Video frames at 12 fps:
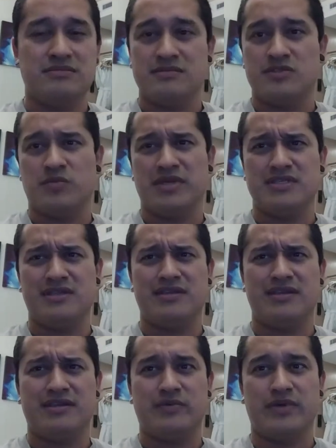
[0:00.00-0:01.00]
So
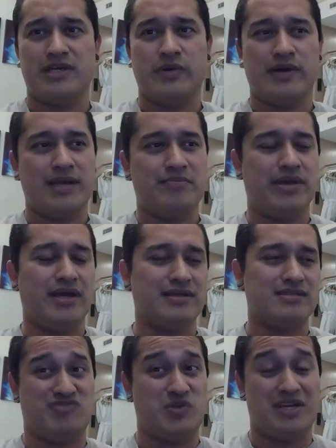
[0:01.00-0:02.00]
basically the way how I pack
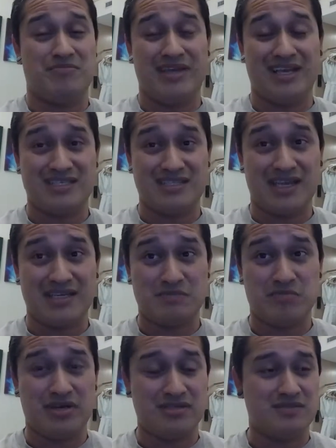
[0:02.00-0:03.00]
is try to pack as light as
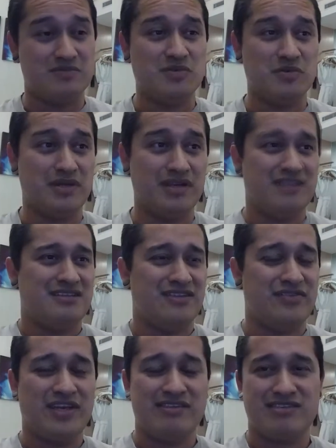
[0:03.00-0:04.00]
possible, right?
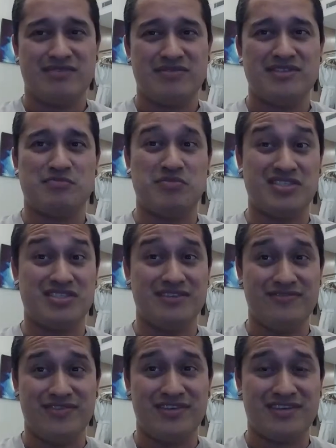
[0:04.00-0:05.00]
If you have something
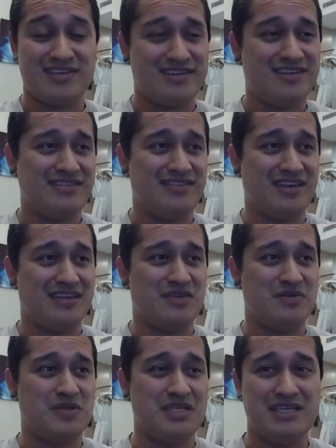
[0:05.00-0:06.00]
specific that
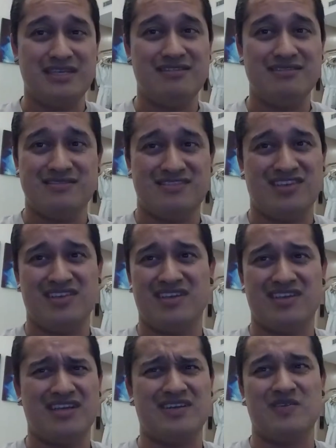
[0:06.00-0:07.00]
you need, say
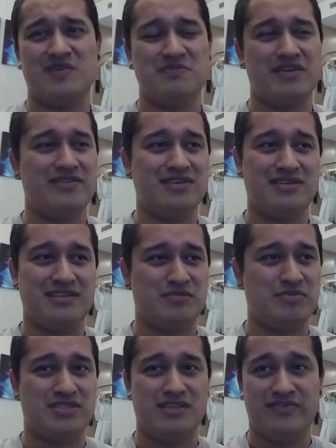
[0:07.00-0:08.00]
maybe a
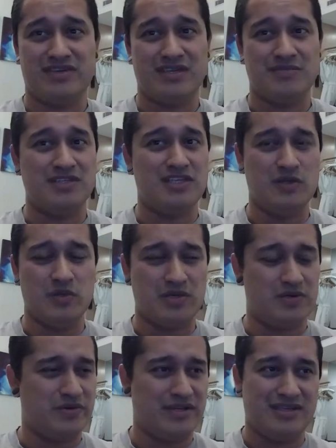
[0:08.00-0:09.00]
specific type of
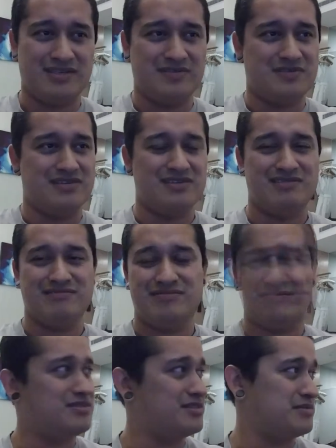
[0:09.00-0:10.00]
deodorant or
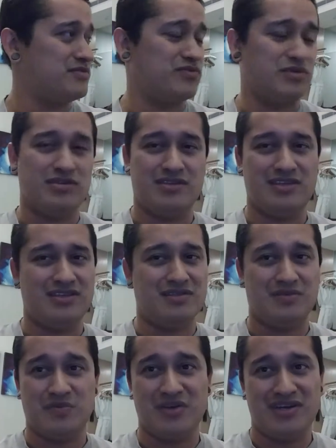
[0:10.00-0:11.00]
something for your teeth
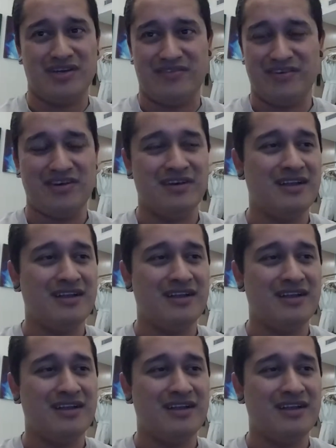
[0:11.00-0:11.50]
or whatever,